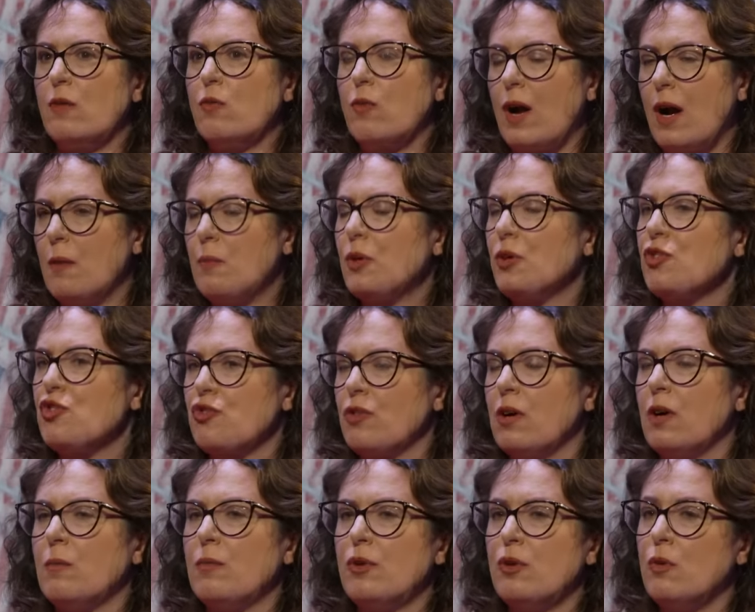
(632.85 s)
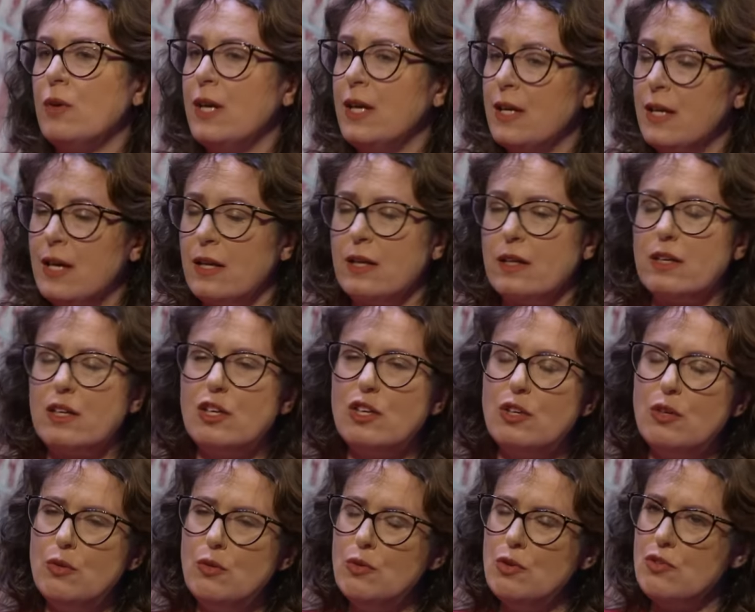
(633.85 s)
Robert Trump, who he had had a
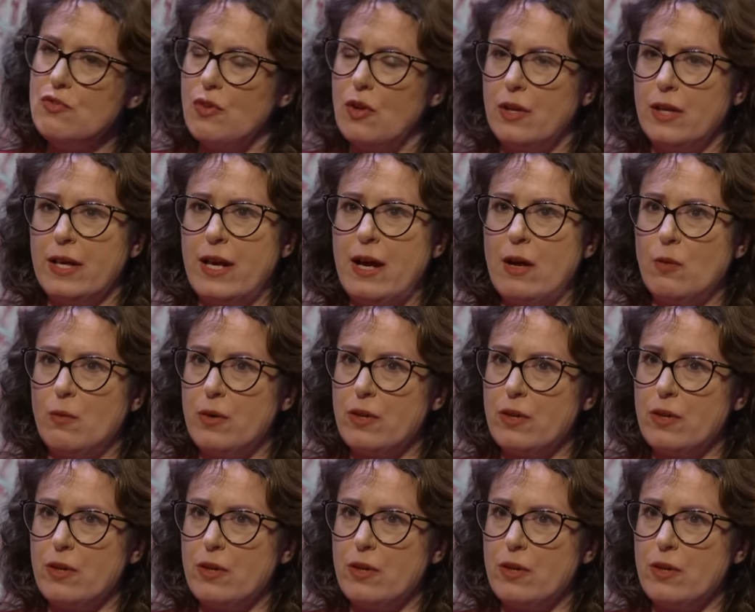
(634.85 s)
huge falling out